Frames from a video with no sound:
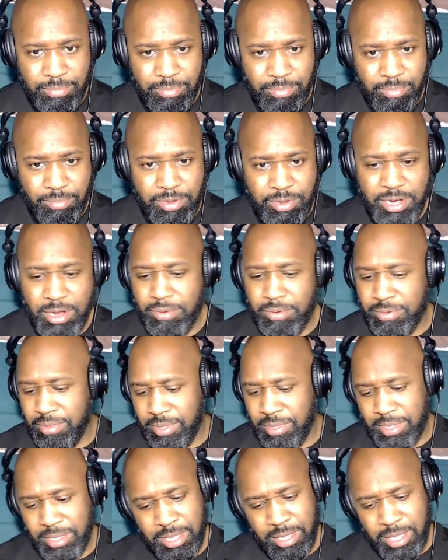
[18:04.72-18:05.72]
We know,
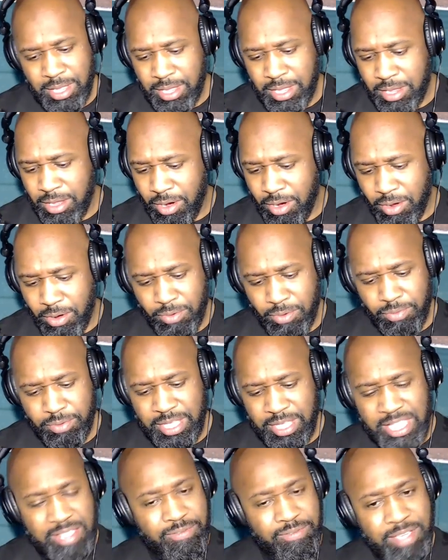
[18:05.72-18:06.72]

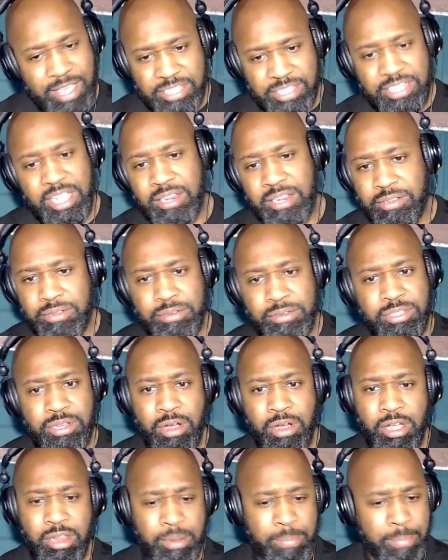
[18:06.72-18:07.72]
evangelicals are
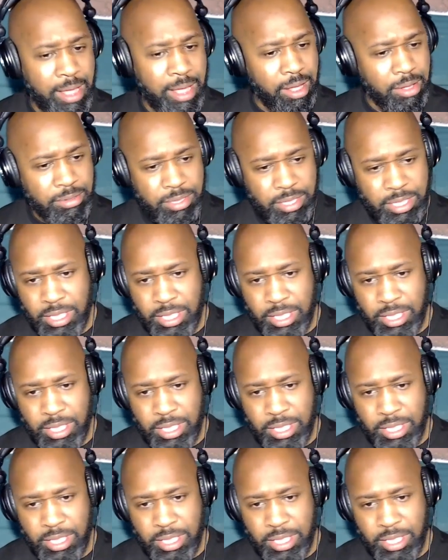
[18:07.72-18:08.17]
all about